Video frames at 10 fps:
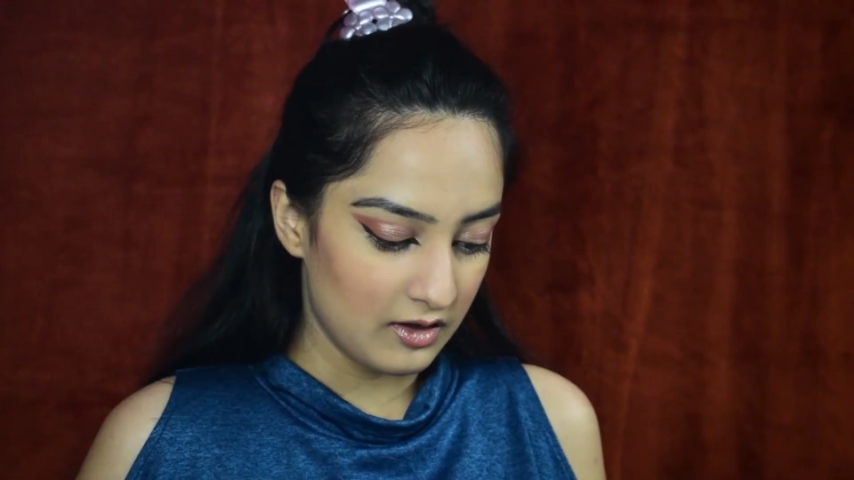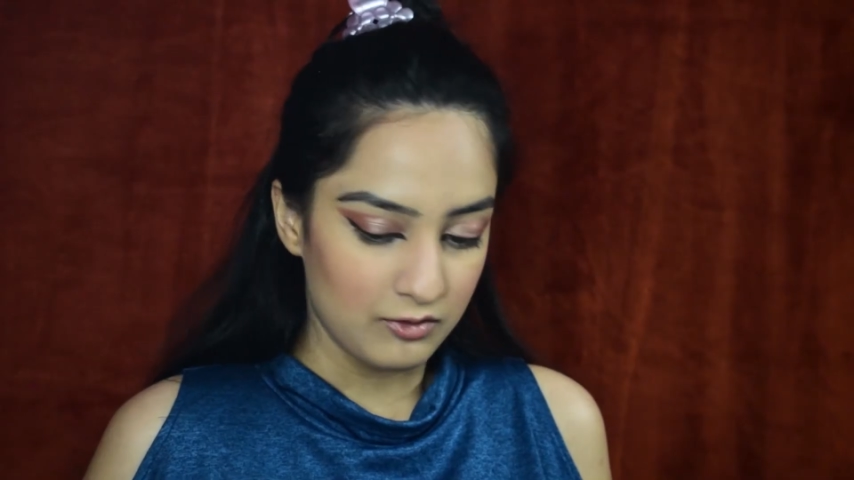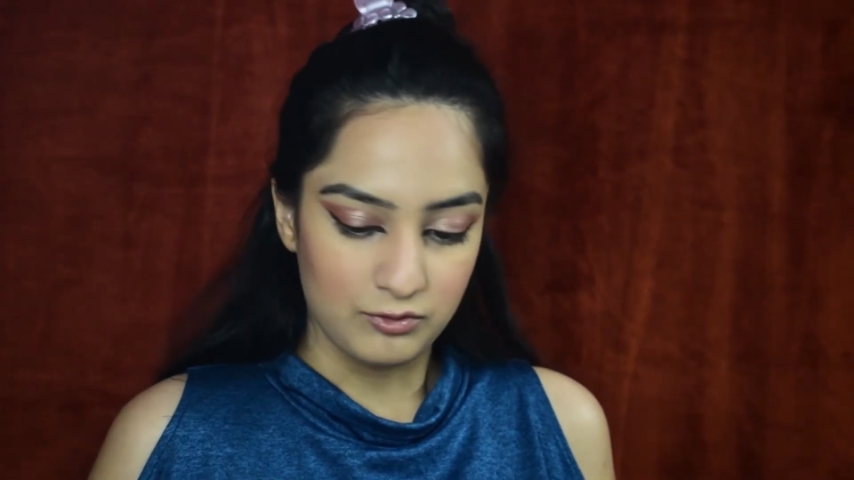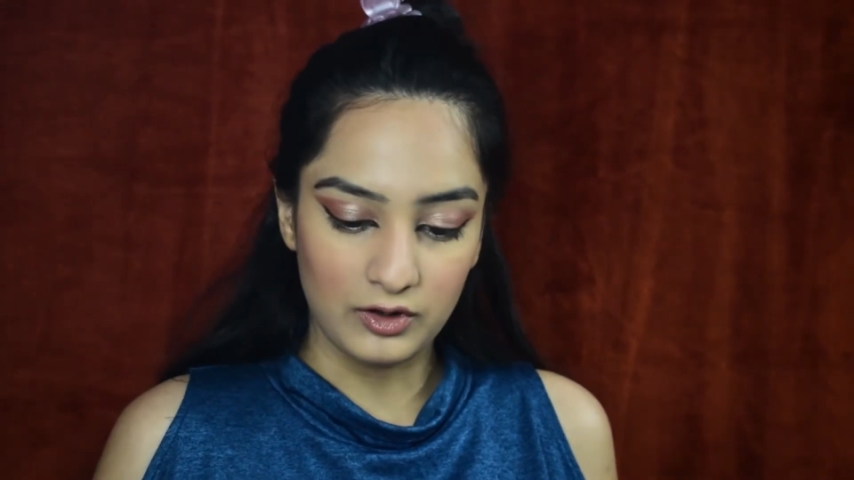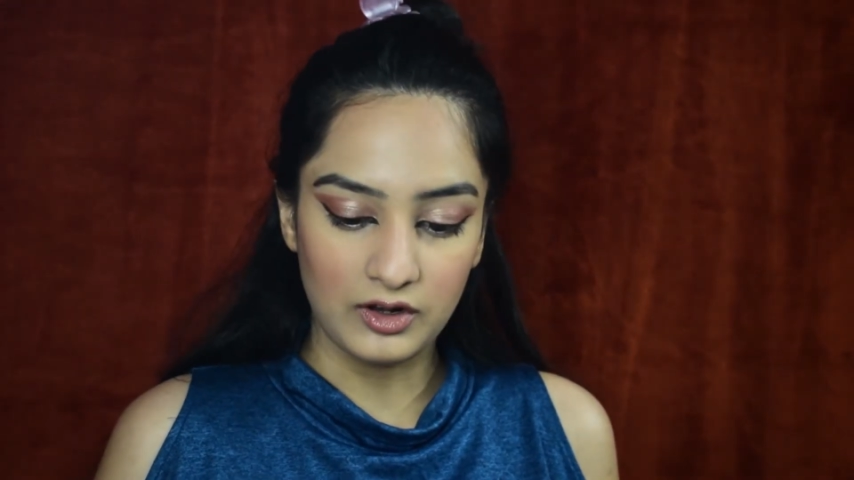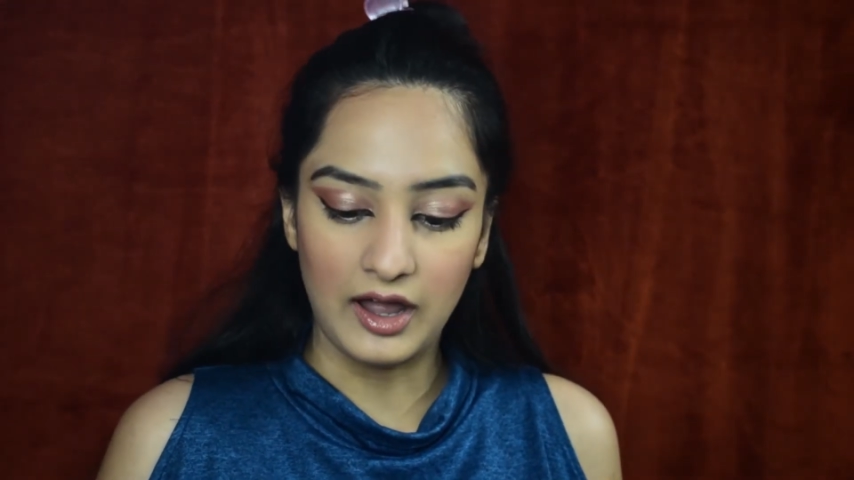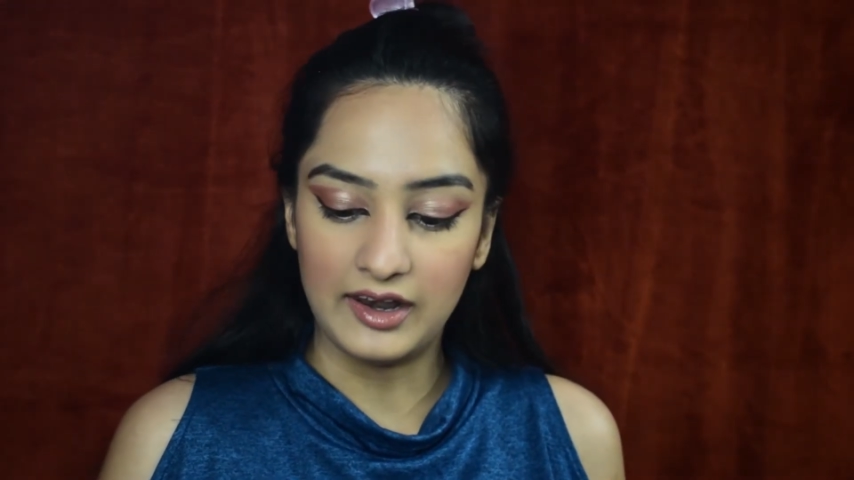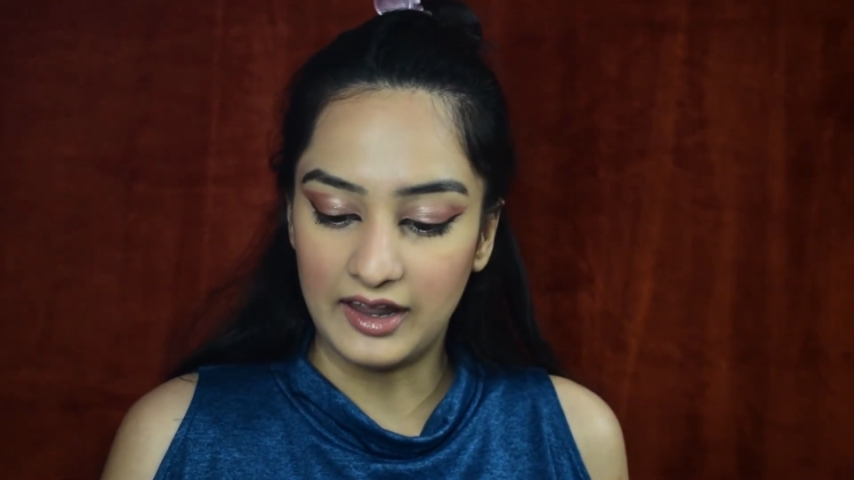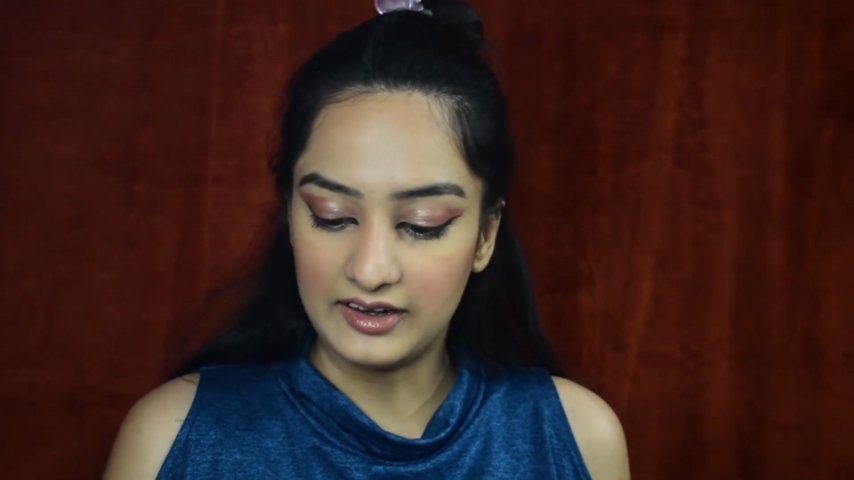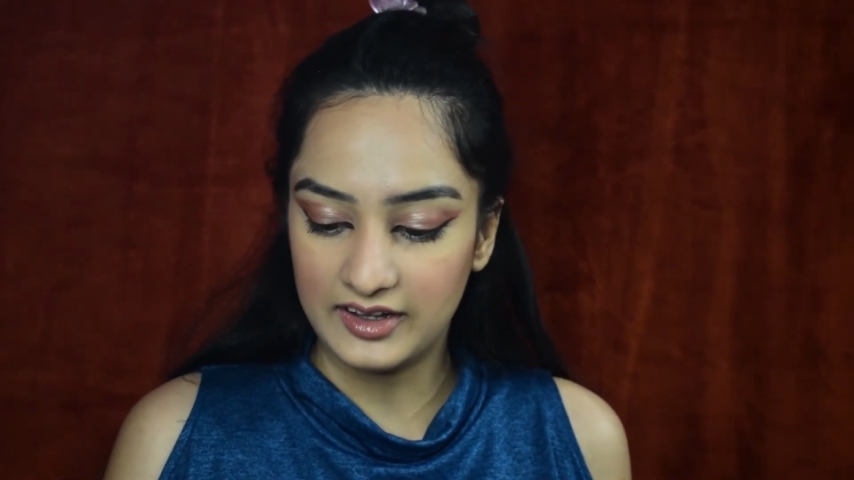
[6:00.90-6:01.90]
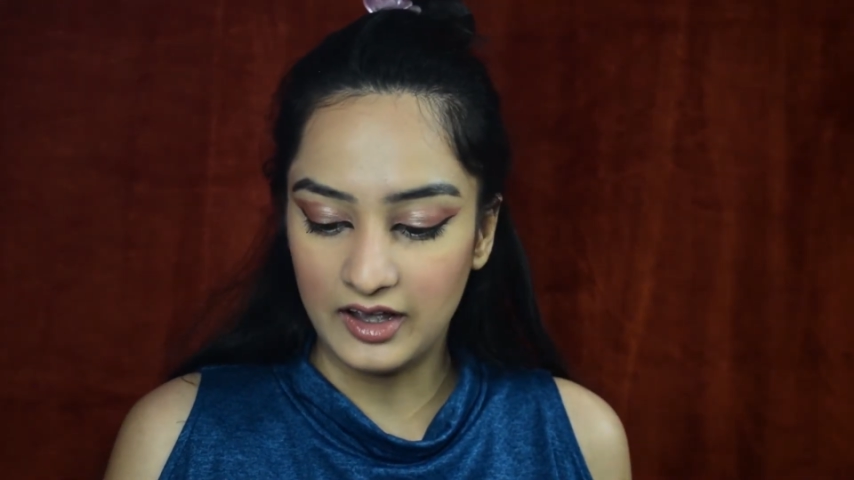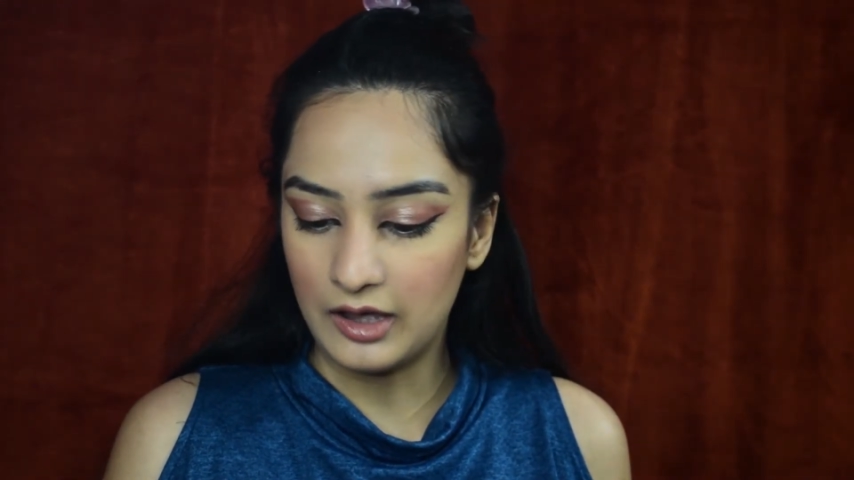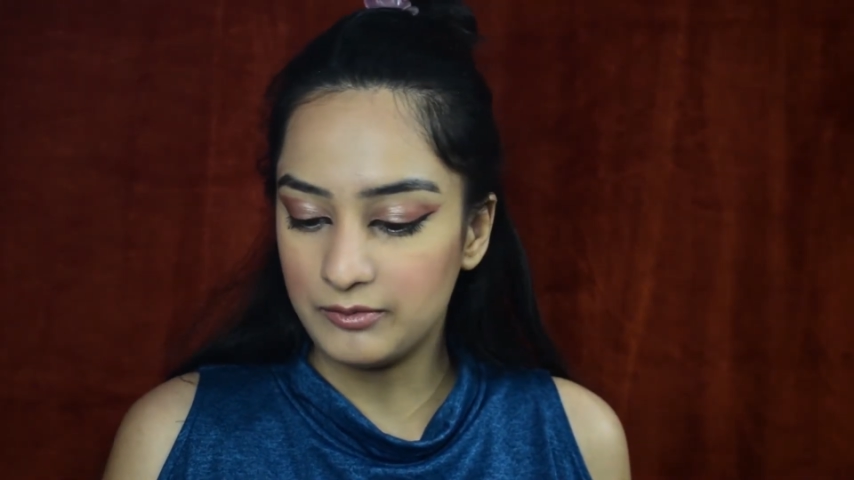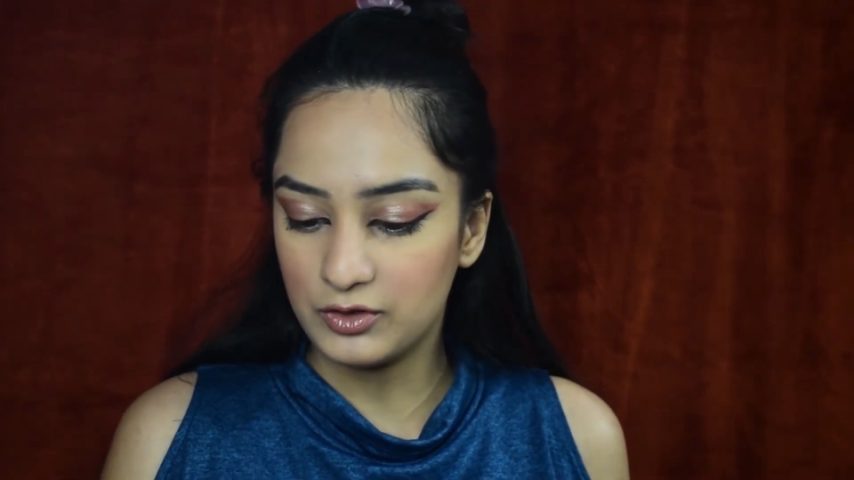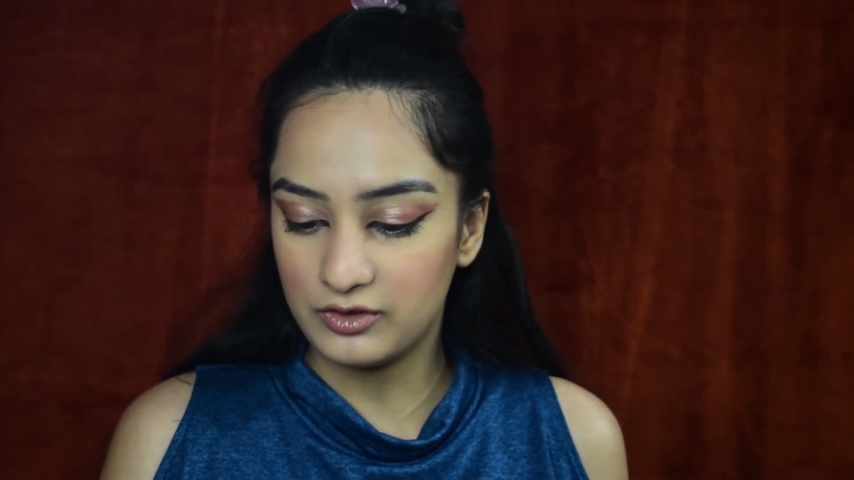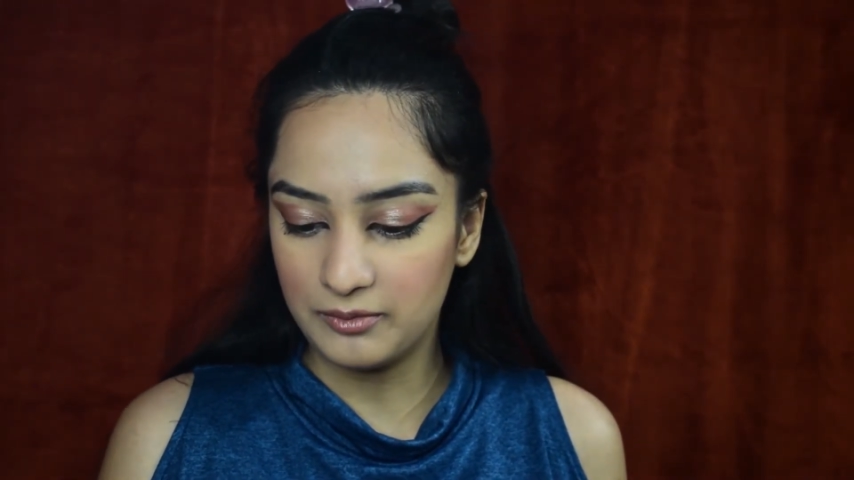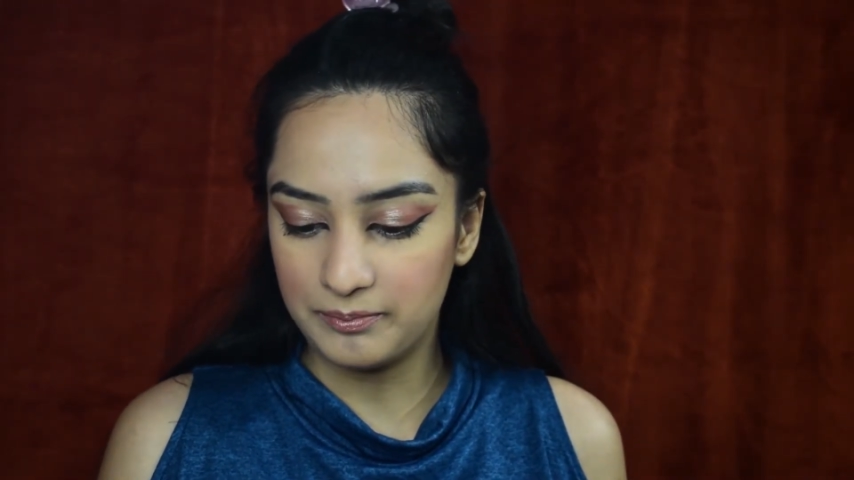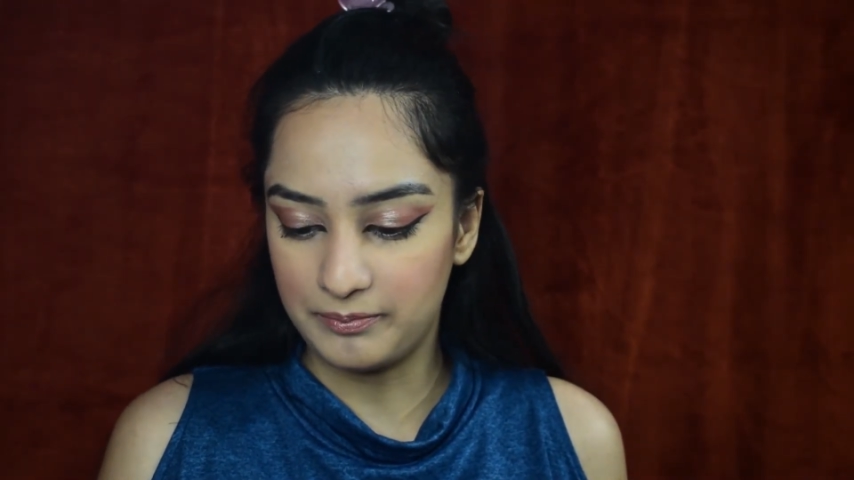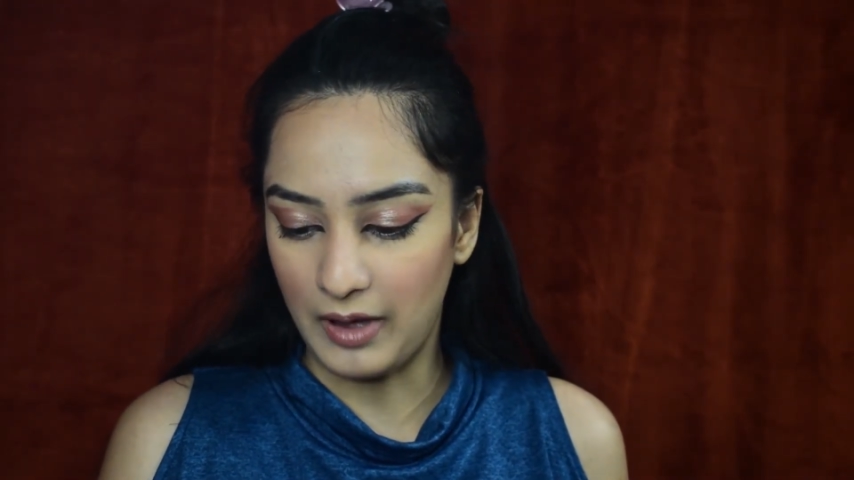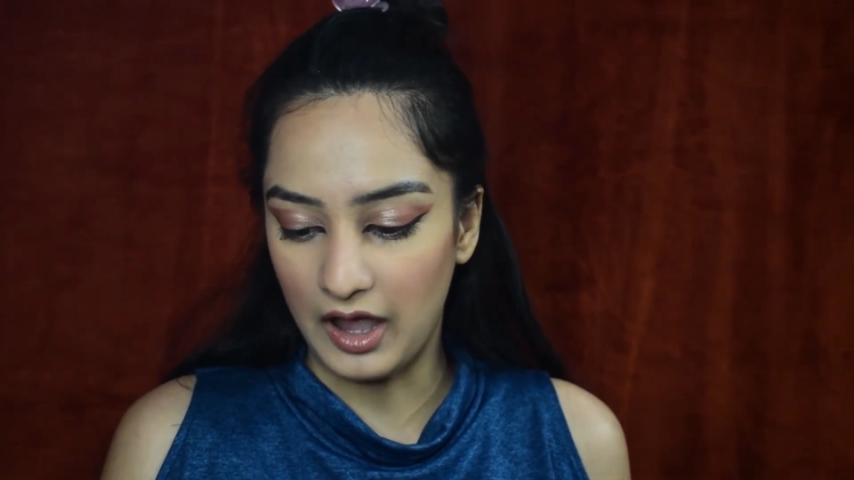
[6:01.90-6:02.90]
For highlighting, I am using
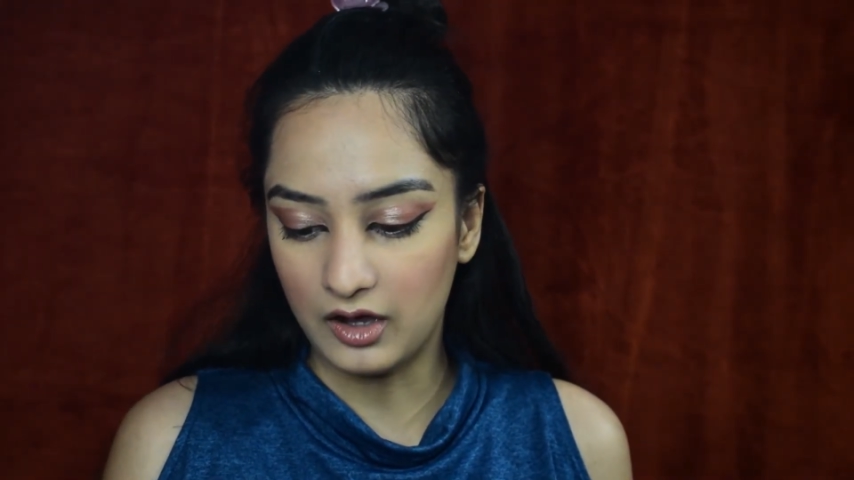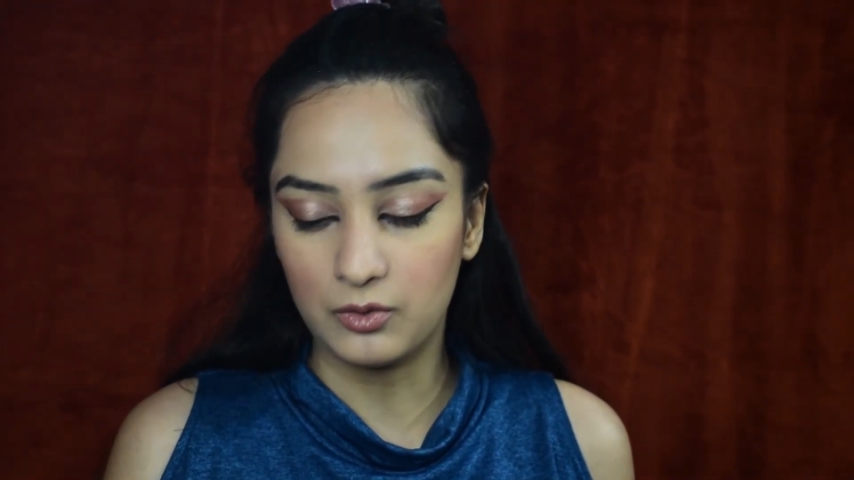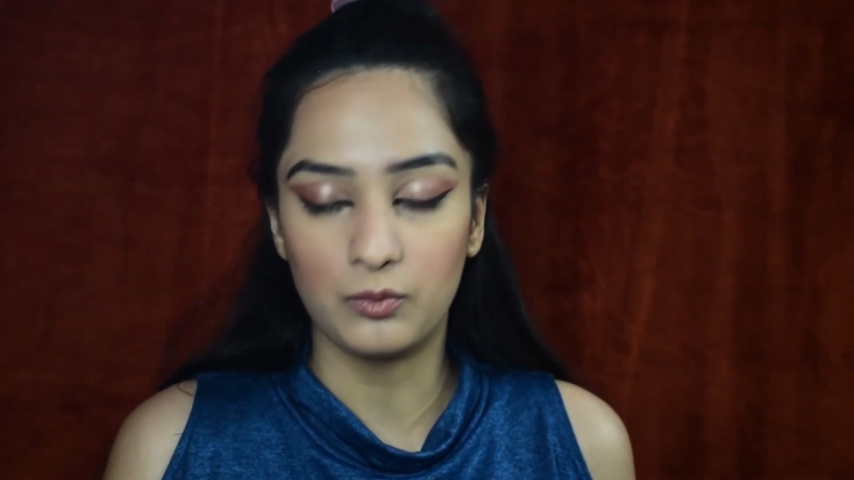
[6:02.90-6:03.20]
PAC